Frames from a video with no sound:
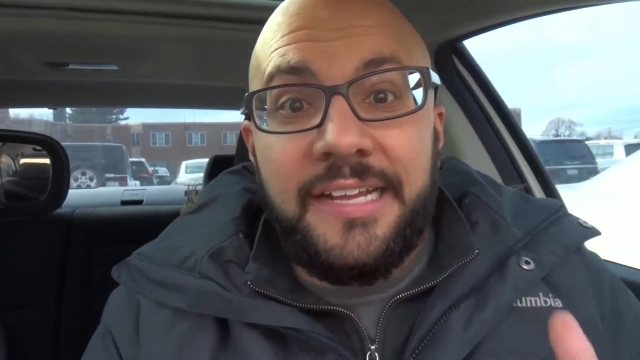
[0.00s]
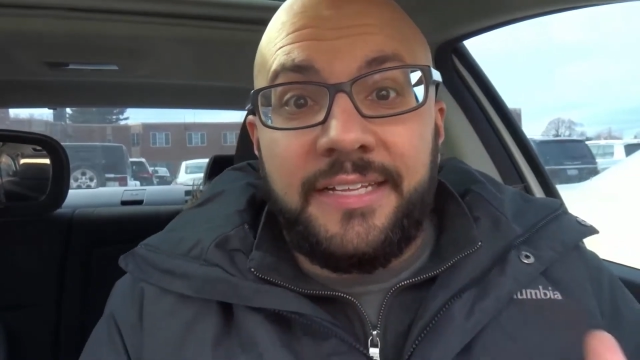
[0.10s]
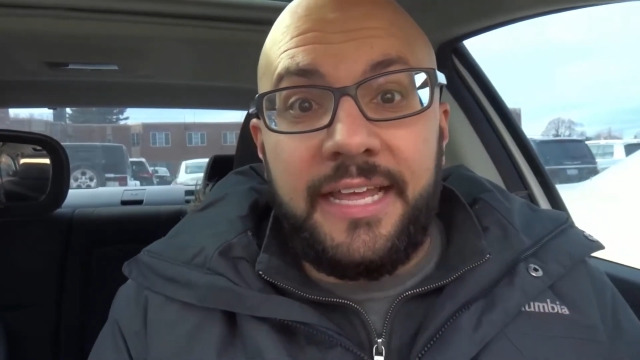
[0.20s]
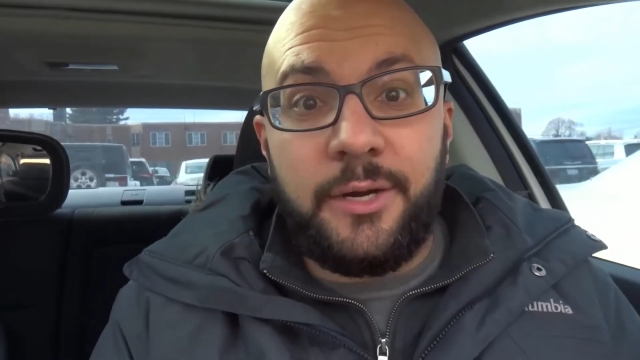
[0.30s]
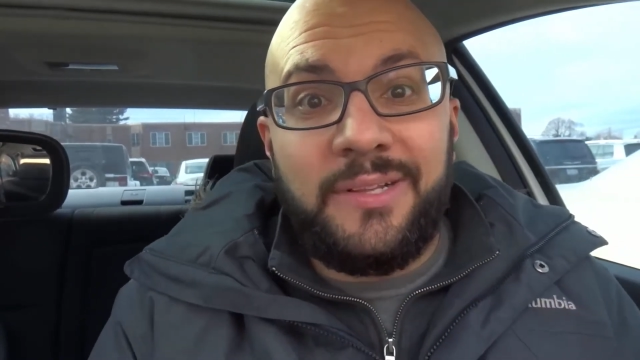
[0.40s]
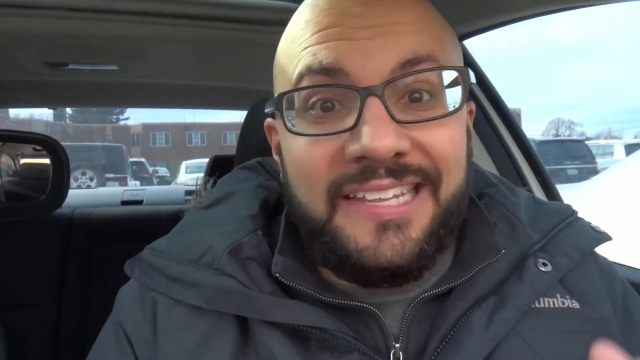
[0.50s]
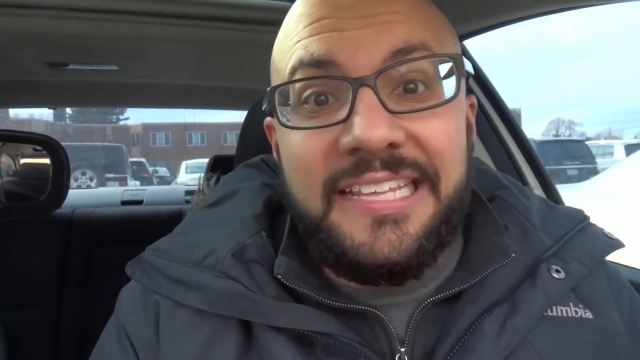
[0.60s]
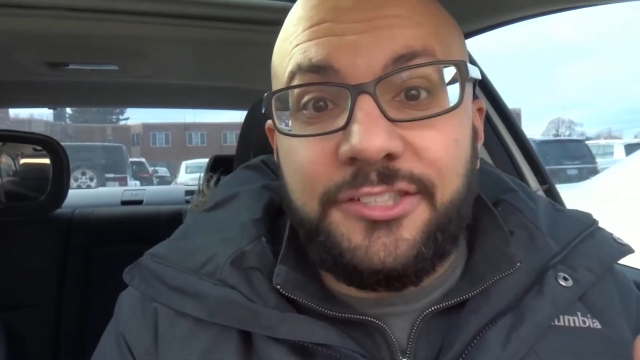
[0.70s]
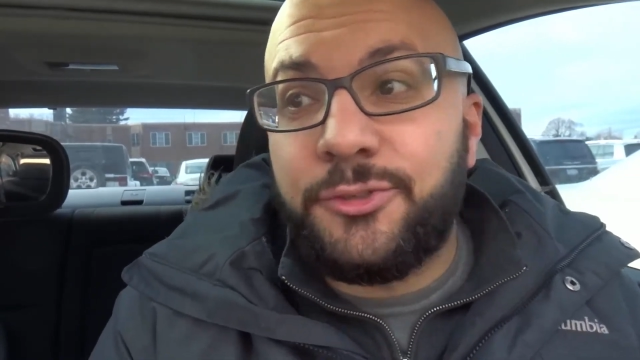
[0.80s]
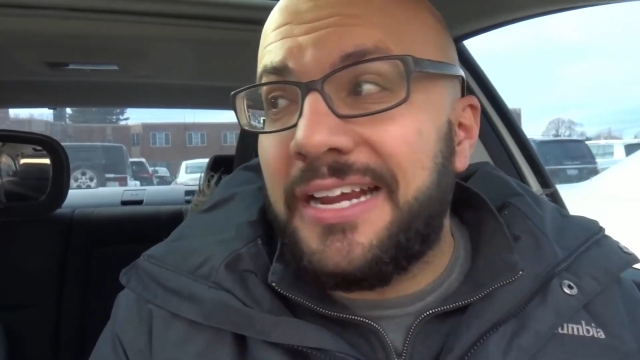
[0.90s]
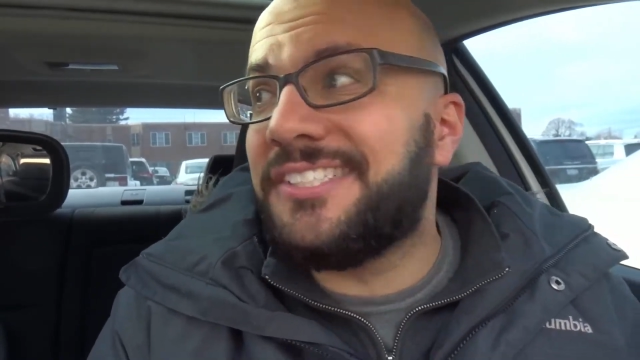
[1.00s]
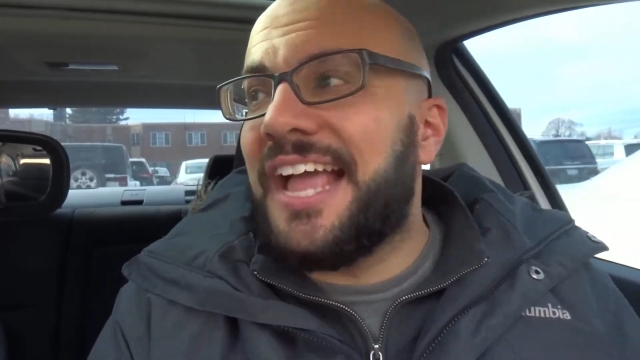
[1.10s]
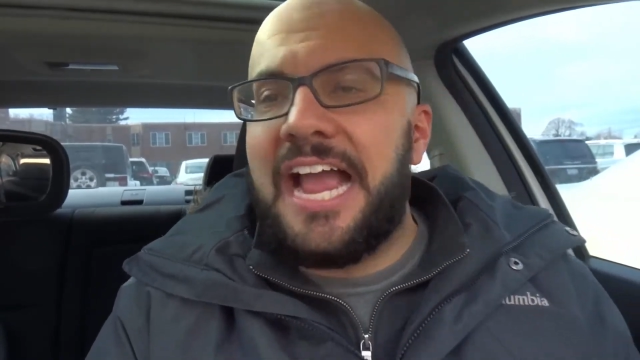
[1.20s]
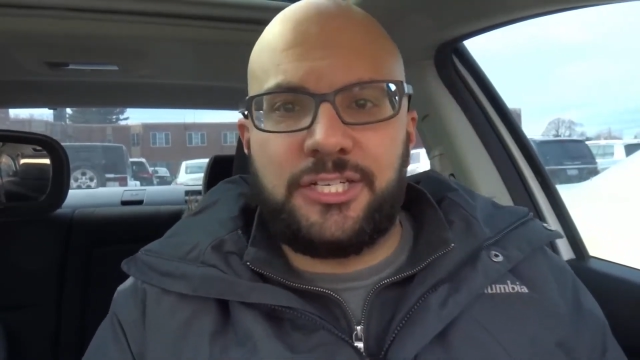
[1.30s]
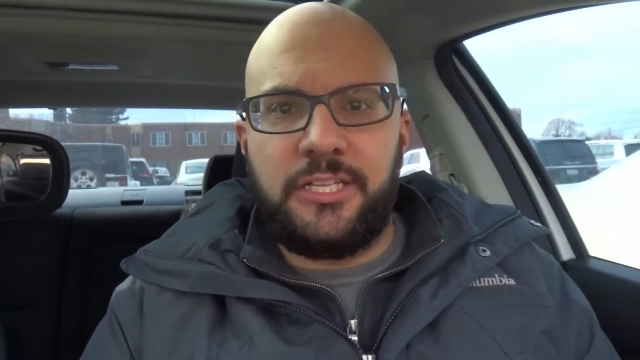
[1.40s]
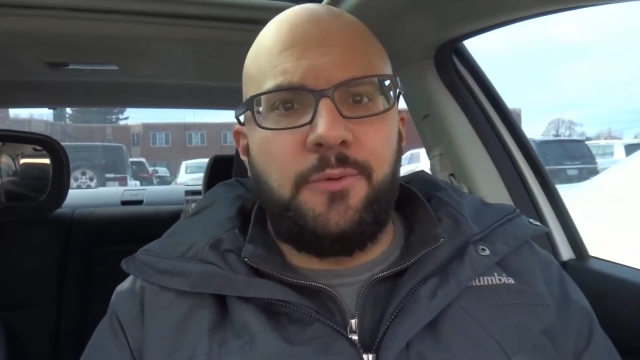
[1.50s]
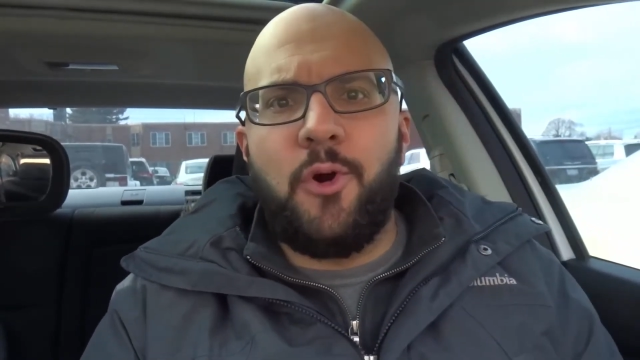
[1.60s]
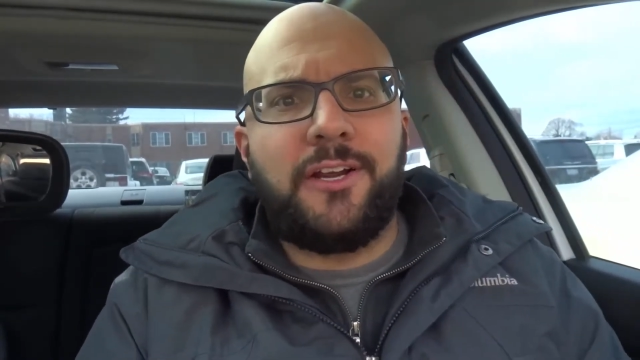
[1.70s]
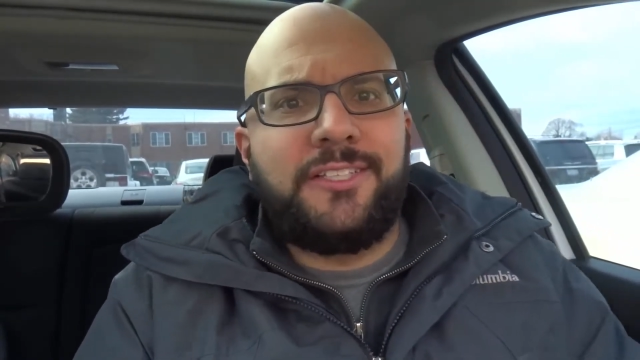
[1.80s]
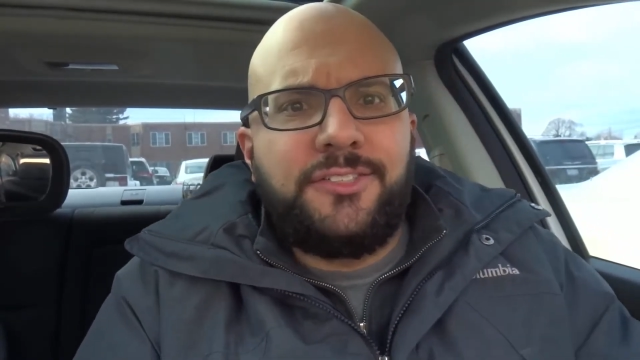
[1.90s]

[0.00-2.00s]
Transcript: Literally, these tricks actually work.